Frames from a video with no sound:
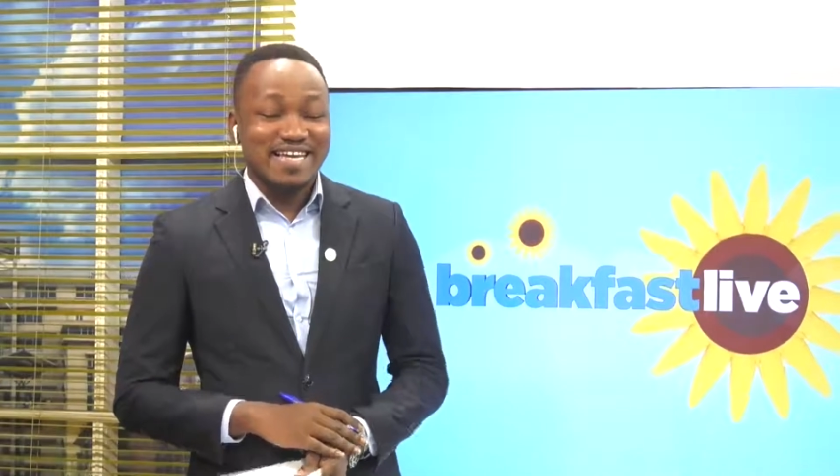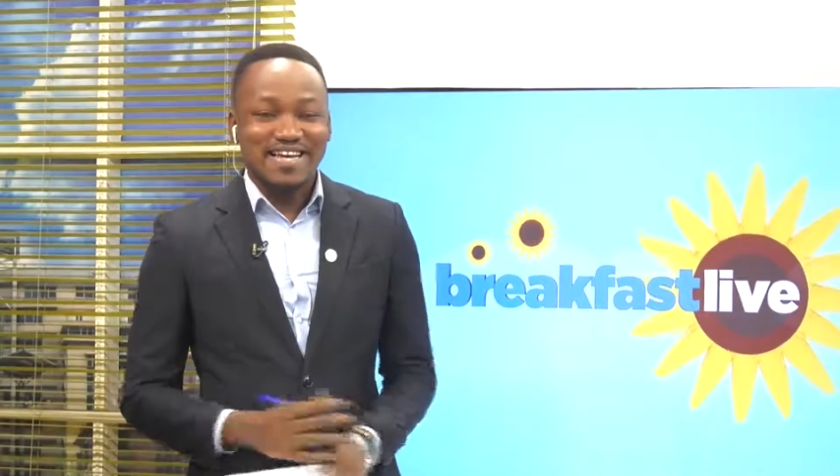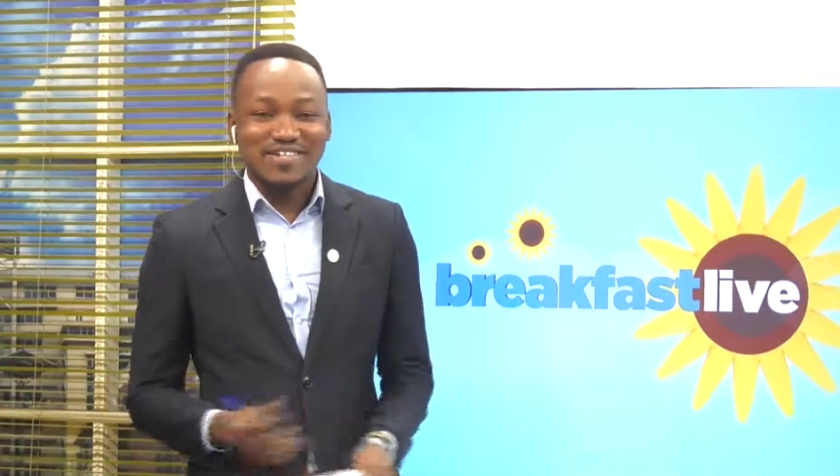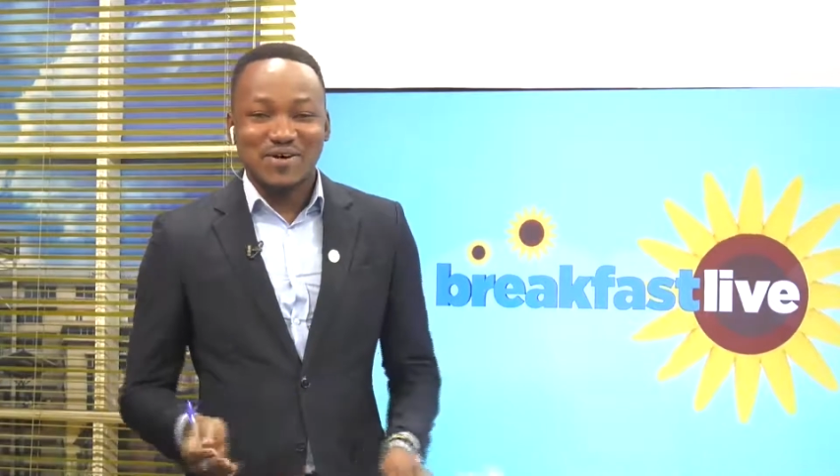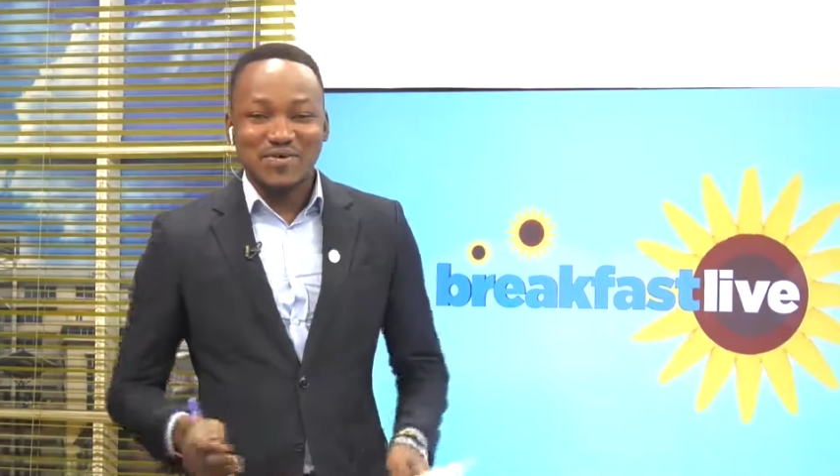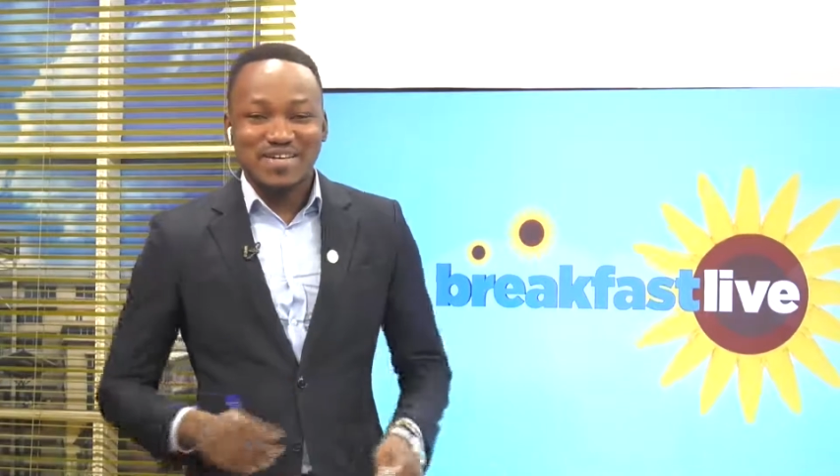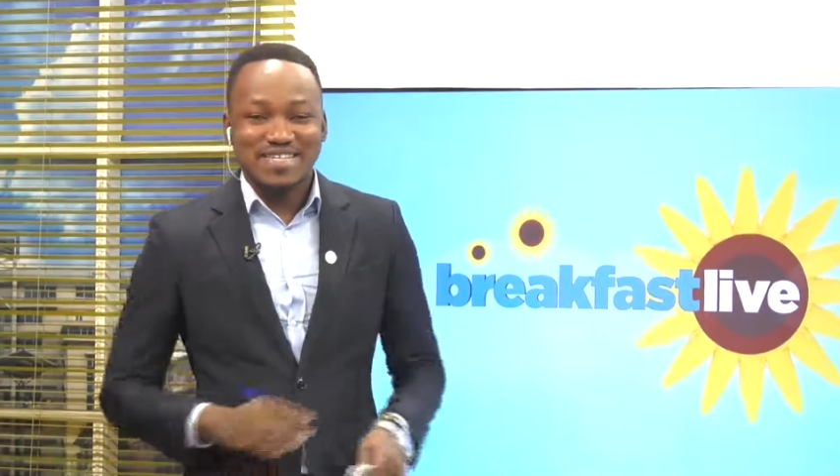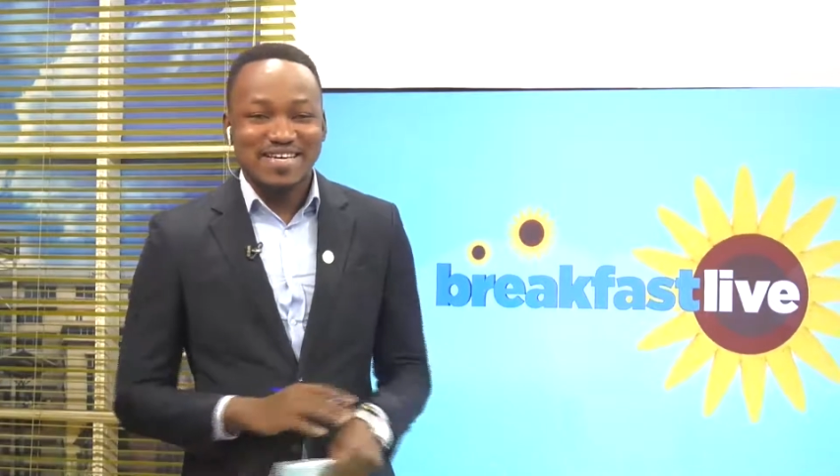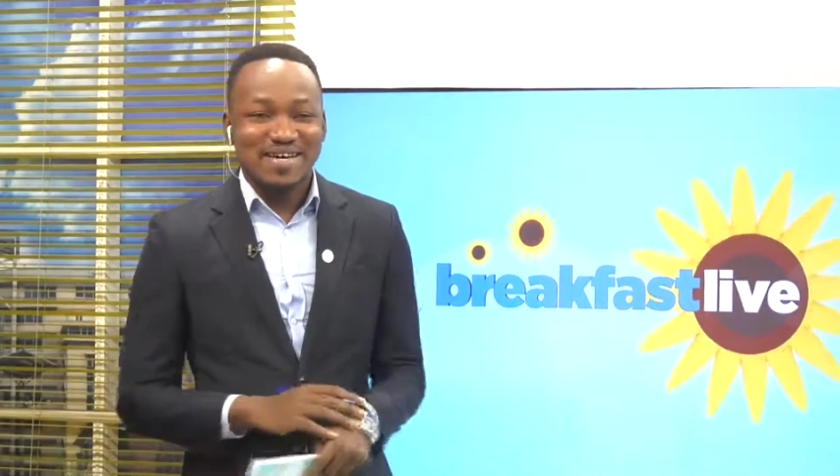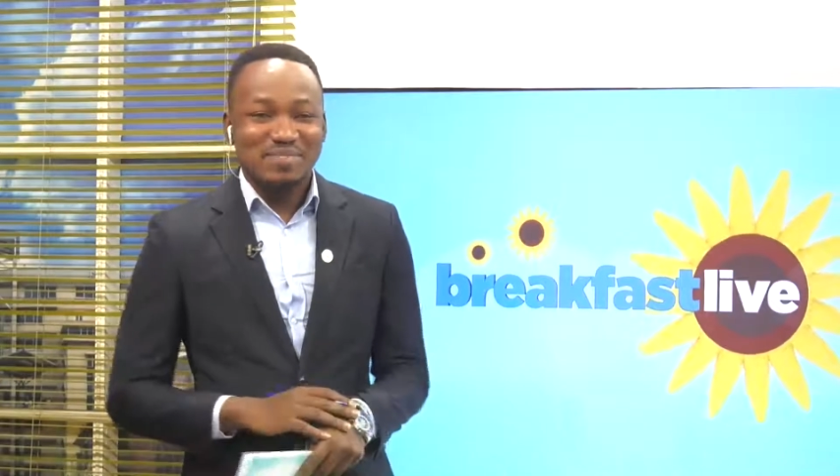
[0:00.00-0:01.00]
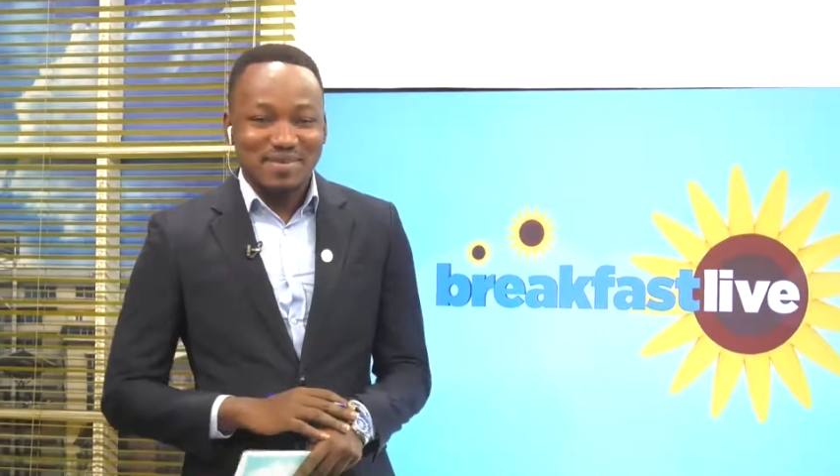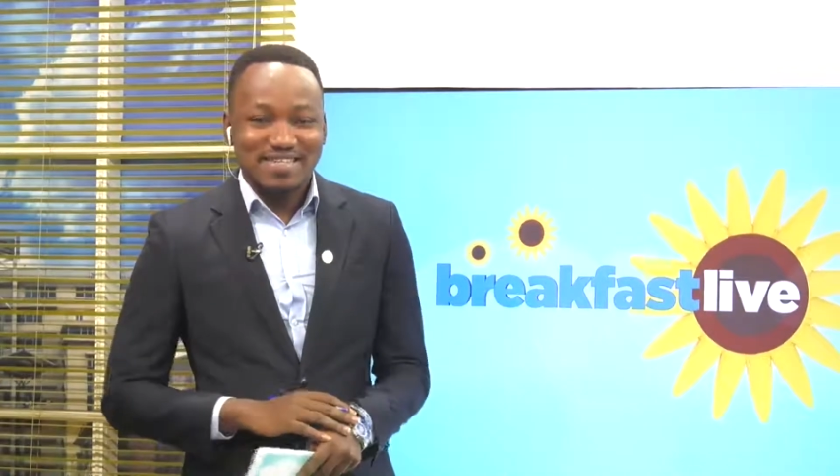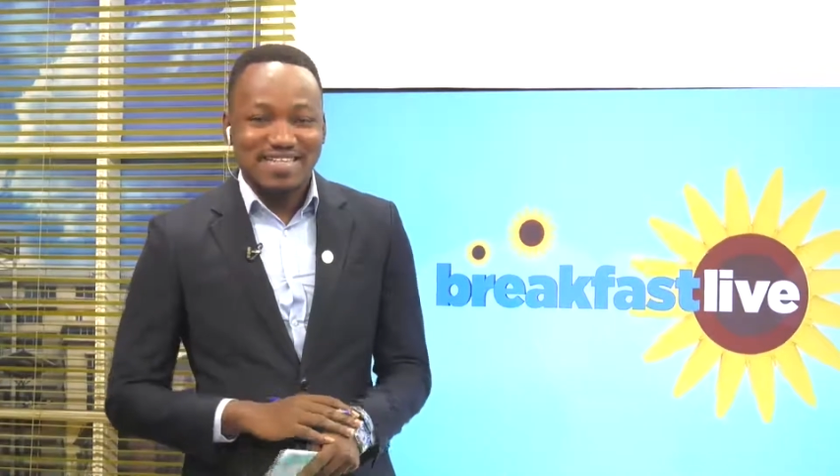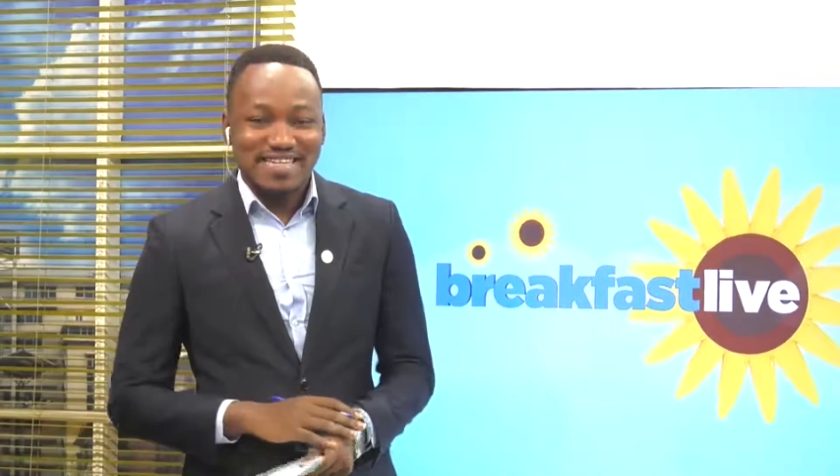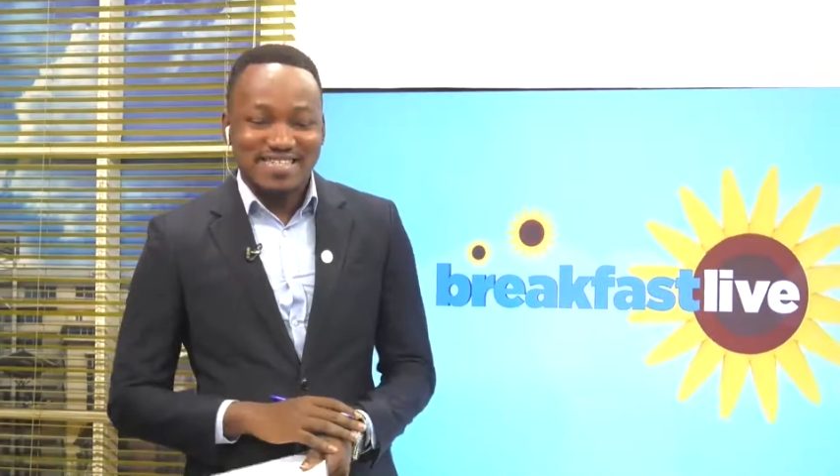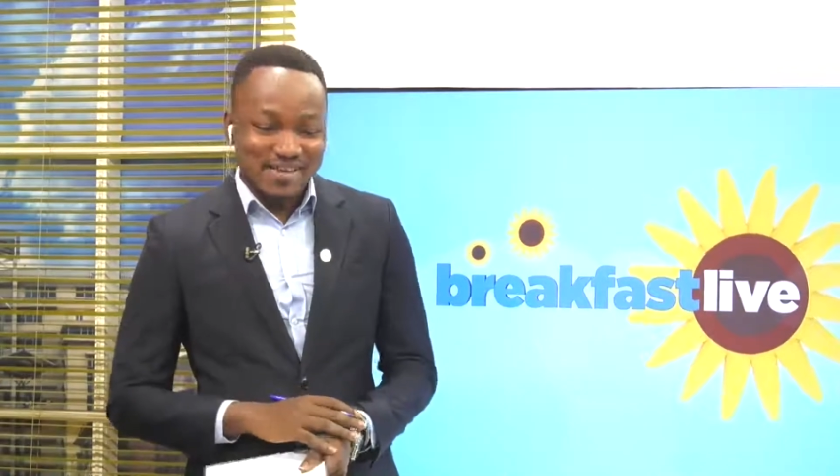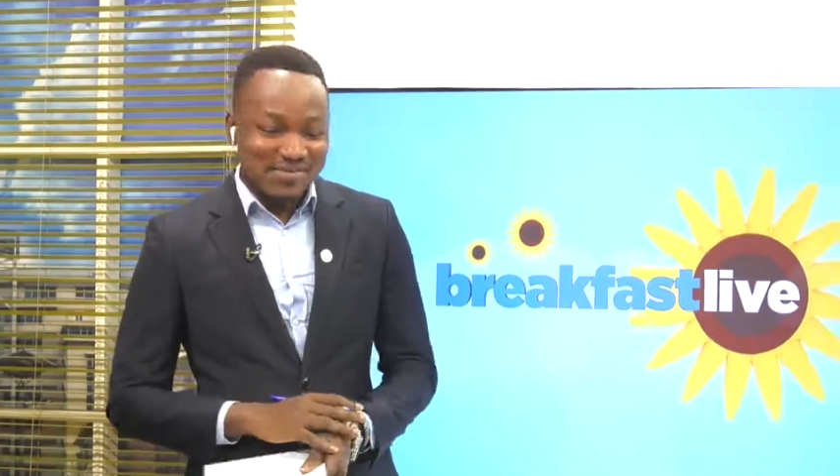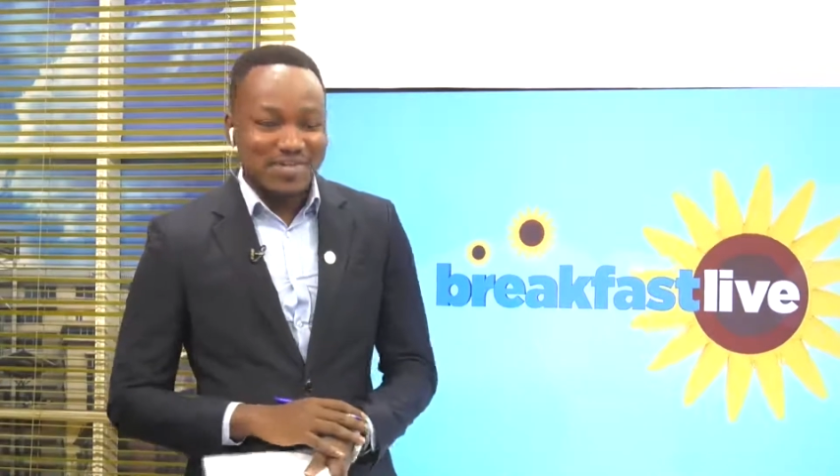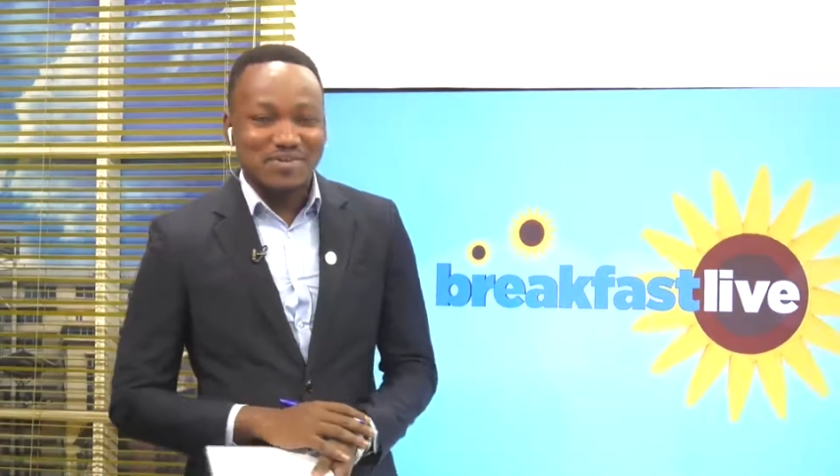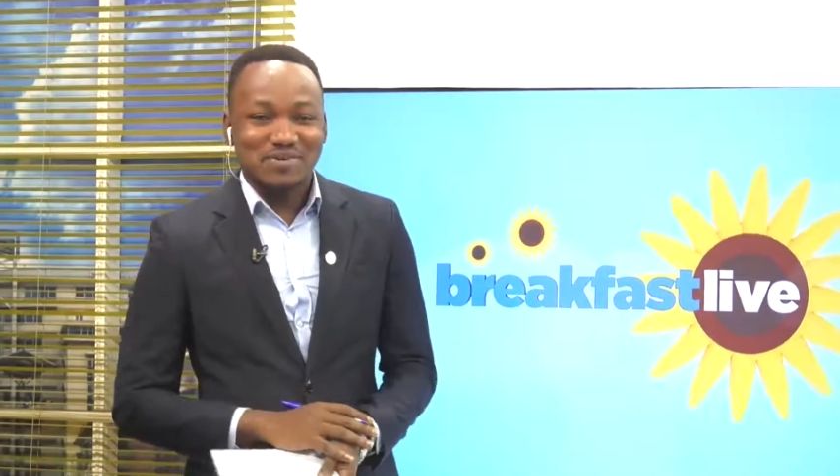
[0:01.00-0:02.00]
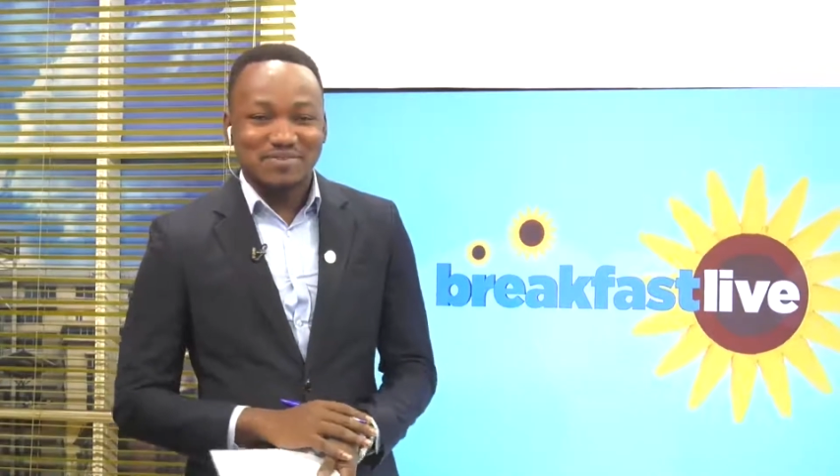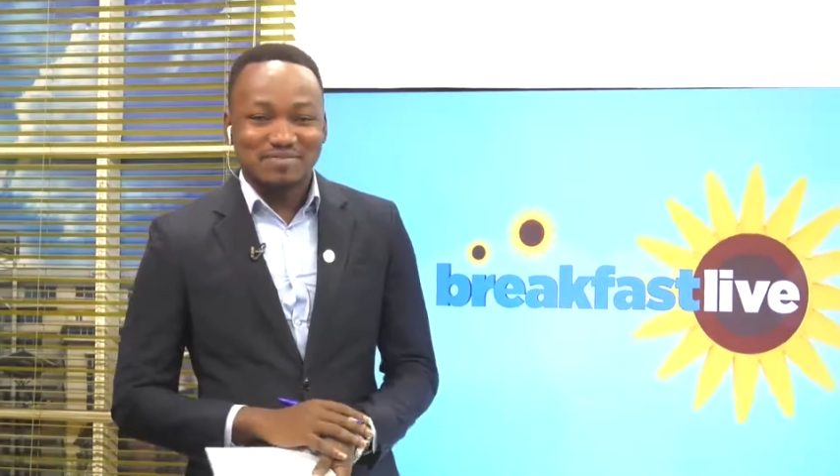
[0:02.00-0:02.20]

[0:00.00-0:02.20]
and it's always a pleasure serving you.